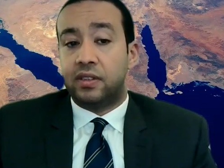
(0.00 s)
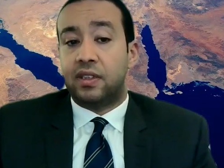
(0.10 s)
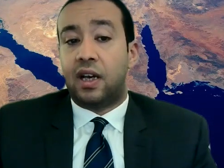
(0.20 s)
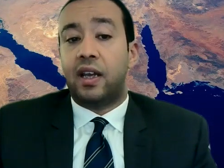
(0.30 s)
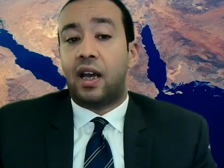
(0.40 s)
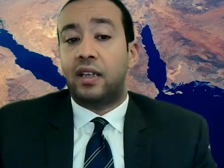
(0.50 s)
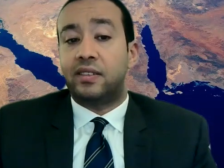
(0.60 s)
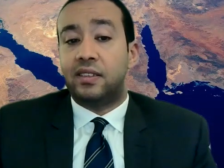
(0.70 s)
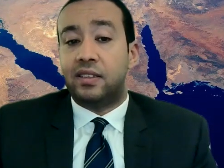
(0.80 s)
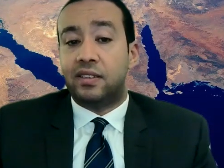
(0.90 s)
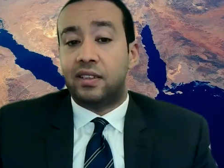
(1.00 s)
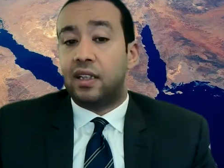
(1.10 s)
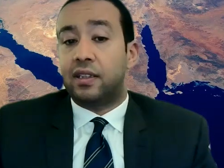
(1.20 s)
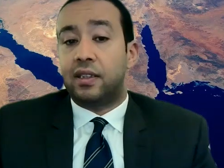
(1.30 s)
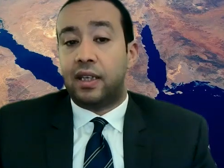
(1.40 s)
the high ICT
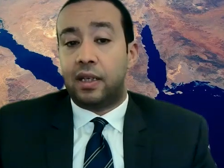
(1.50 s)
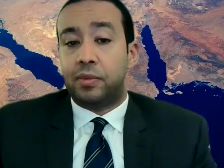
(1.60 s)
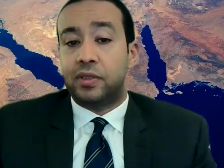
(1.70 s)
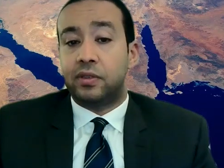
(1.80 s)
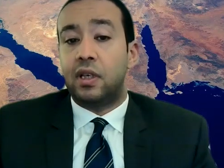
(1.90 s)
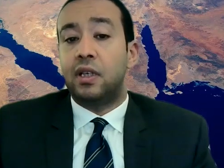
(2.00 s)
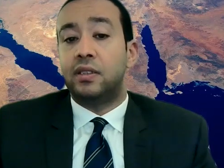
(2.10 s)
skilled calibers,